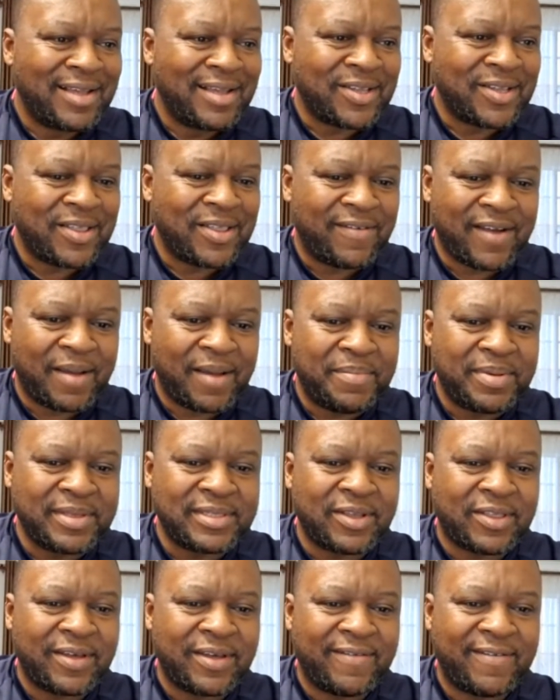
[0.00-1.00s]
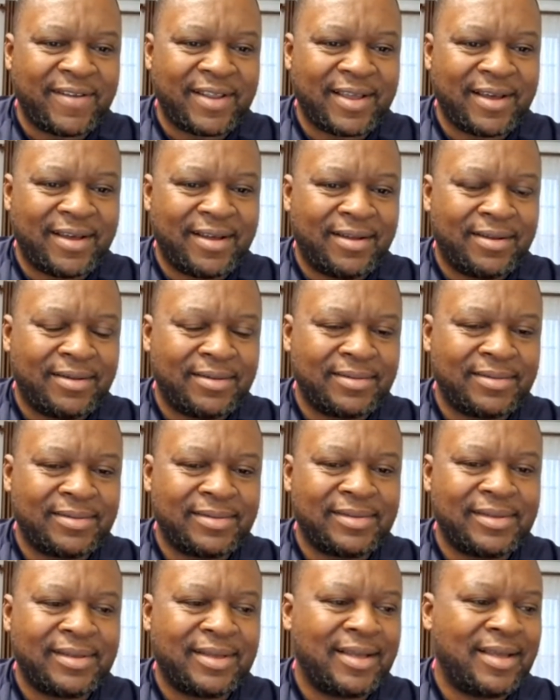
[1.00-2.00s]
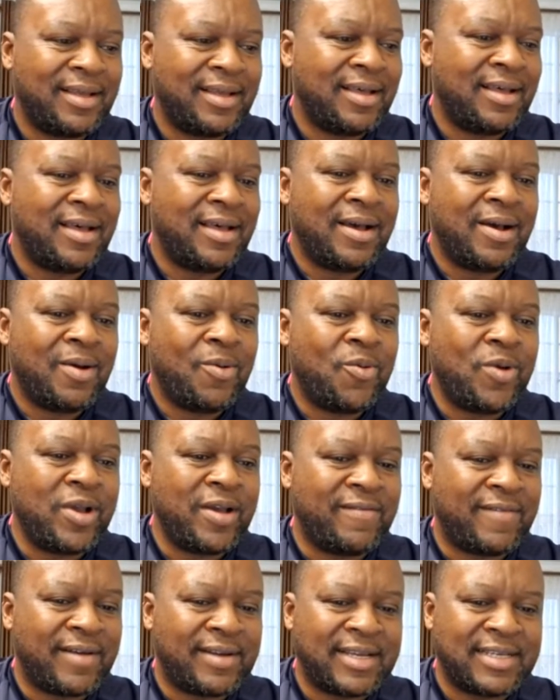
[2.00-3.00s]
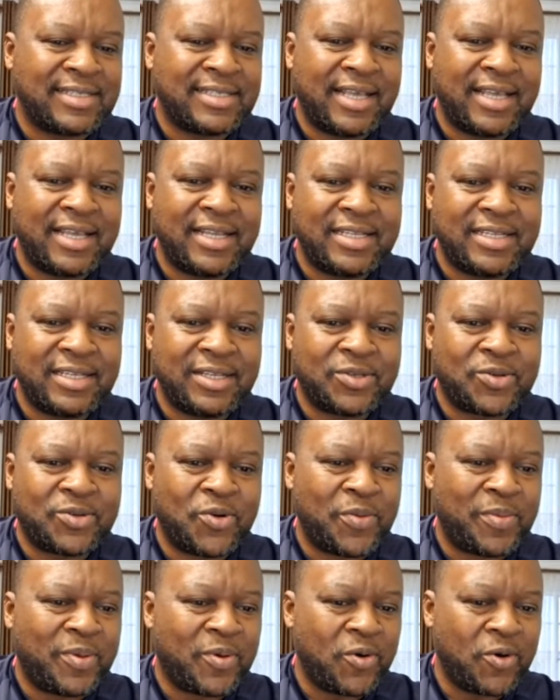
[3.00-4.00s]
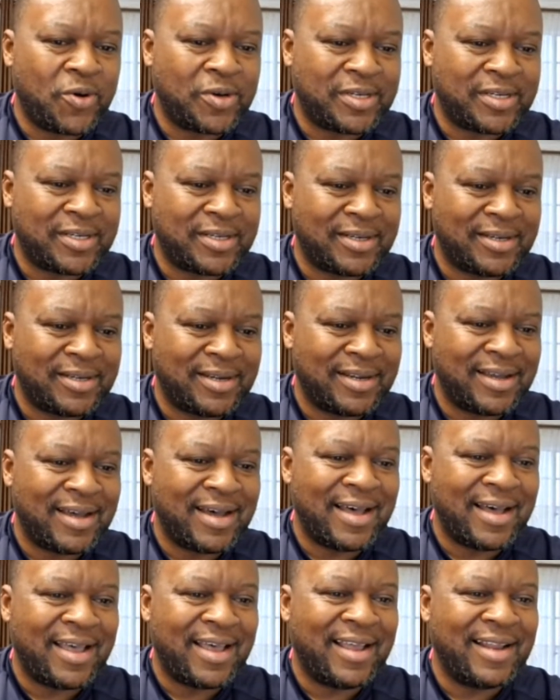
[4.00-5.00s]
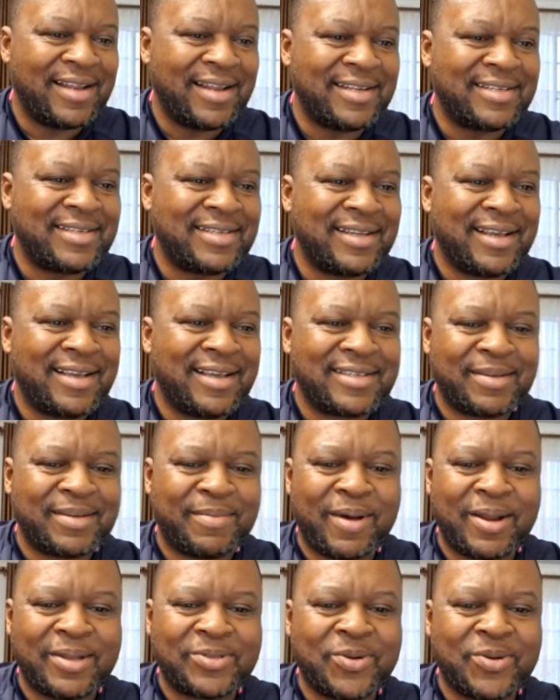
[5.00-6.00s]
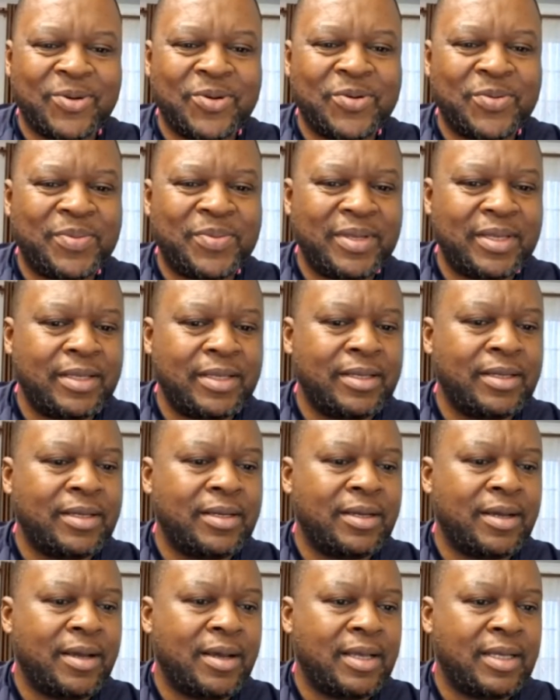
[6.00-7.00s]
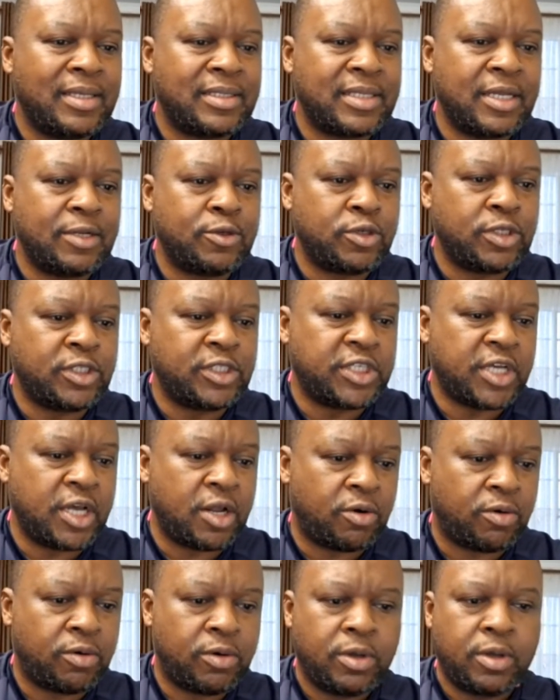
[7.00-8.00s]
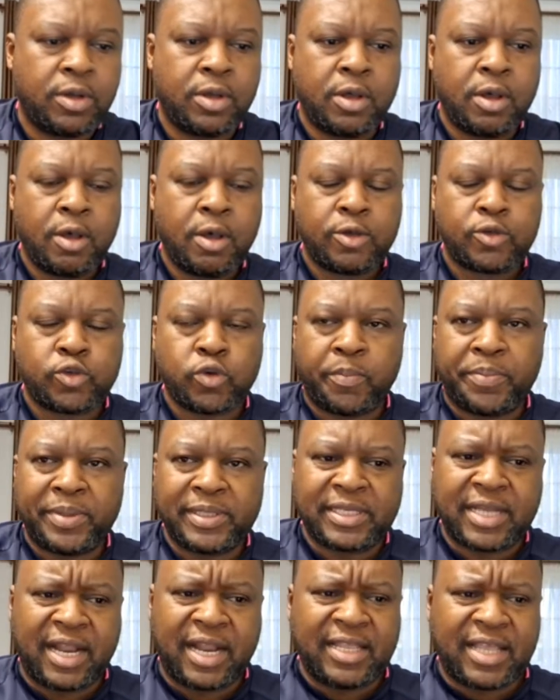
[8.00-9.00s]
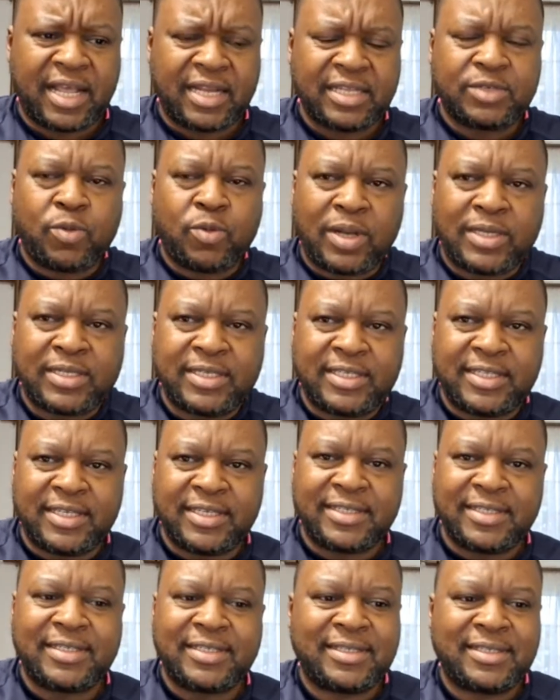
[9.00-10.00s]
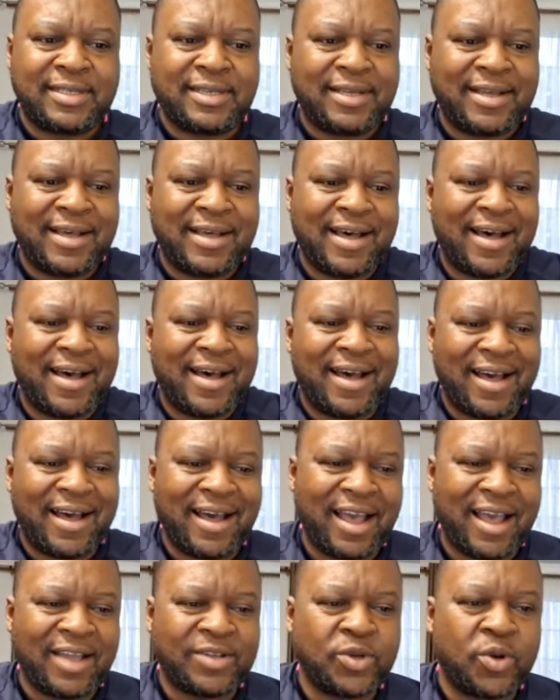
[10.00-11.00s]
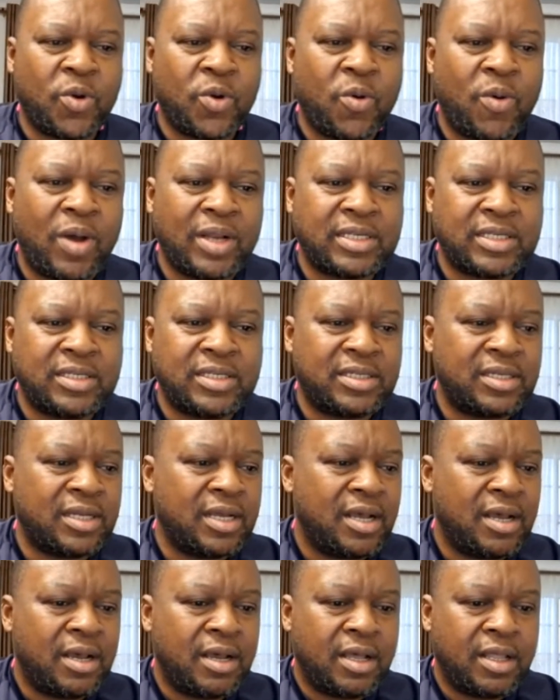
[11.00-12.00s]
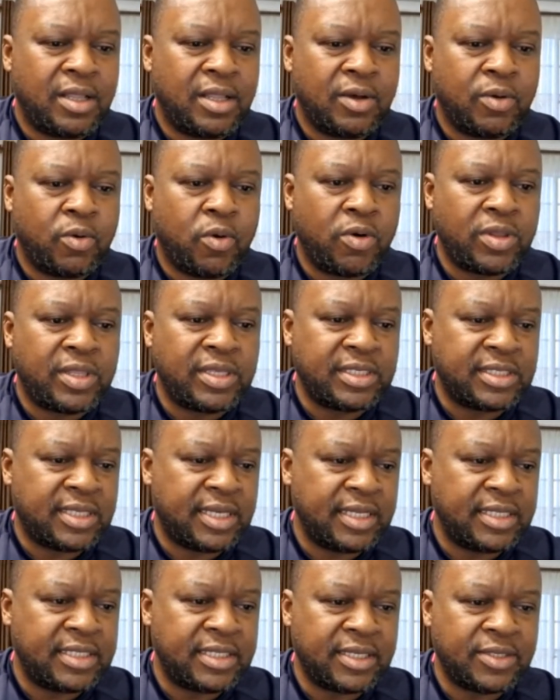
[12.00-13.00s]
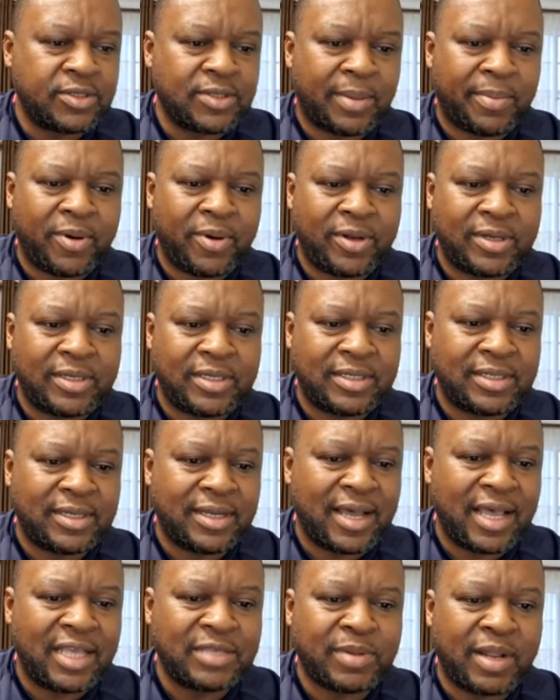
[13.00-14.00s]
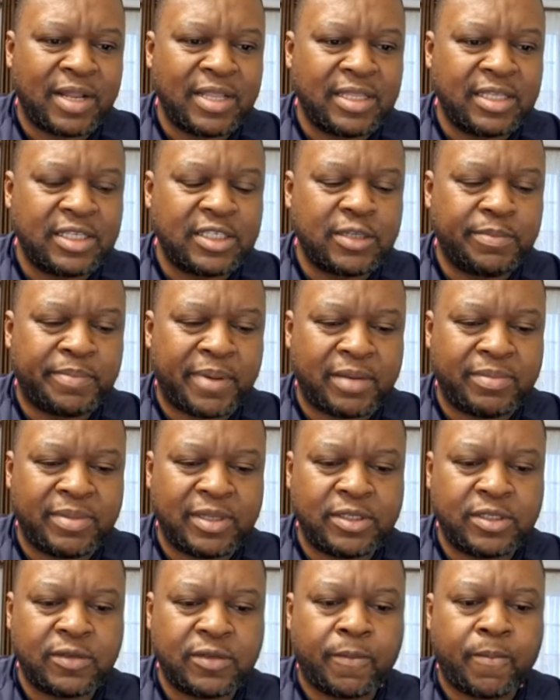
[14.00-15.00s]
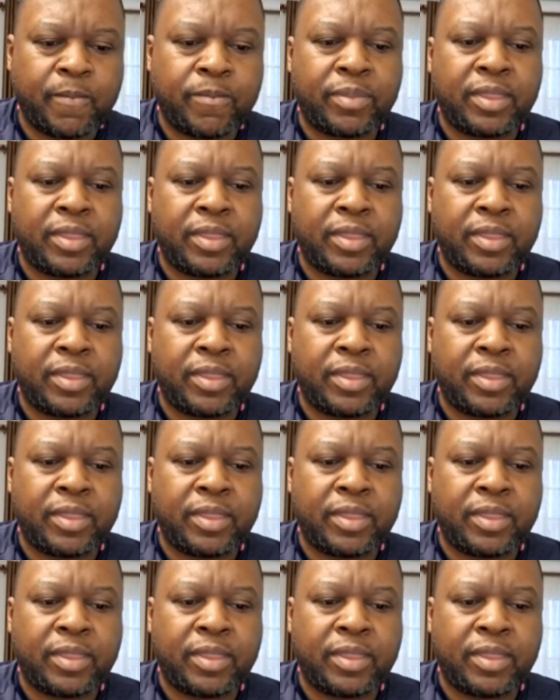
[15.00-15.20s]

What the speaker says: South Africa being South Africa, whoever does the hit is going to be caught and someone is going to be sent to jail. So basically, that is what it is. I don't know what all this hitting is about, especially in these departments.